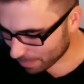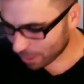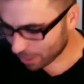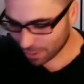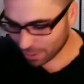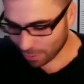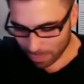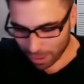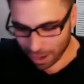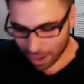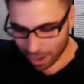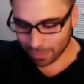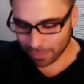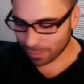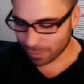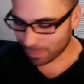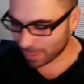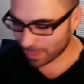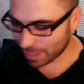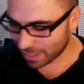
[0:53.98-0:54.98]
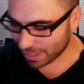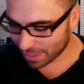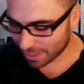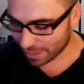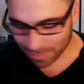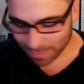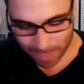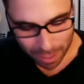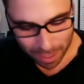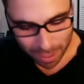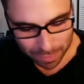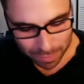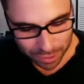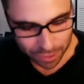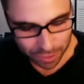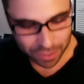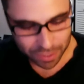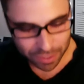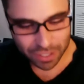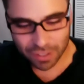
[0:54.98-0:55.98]
to start with Bob a little bit here. Bob,
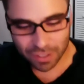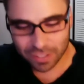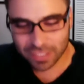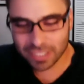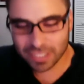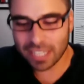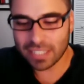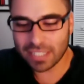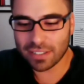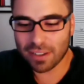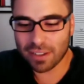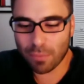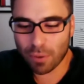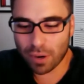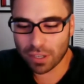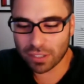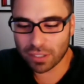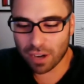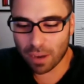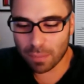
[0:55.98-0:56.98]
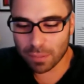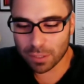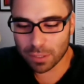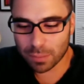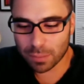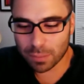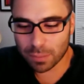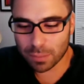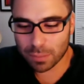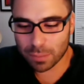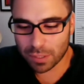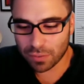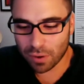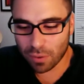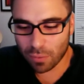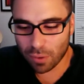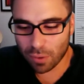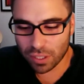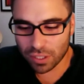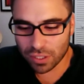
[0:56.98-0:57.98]
you're you're at Saint Somewhere in Tarpon Springs,
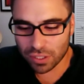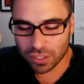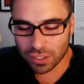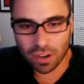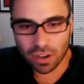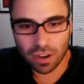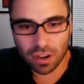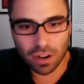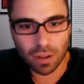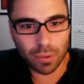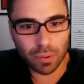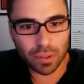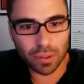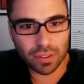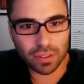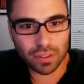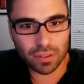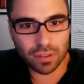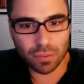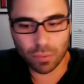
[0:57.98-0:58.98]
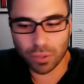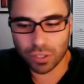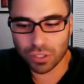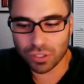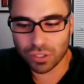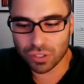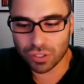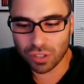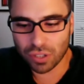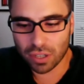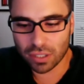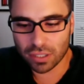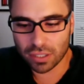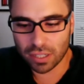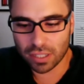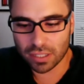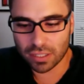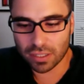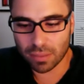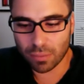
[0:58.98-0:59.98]
Florida. When do you start up with? When do you start
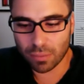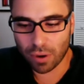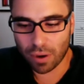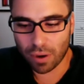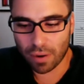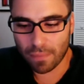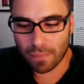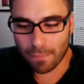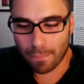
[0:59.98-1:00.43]
Saint Somewhere?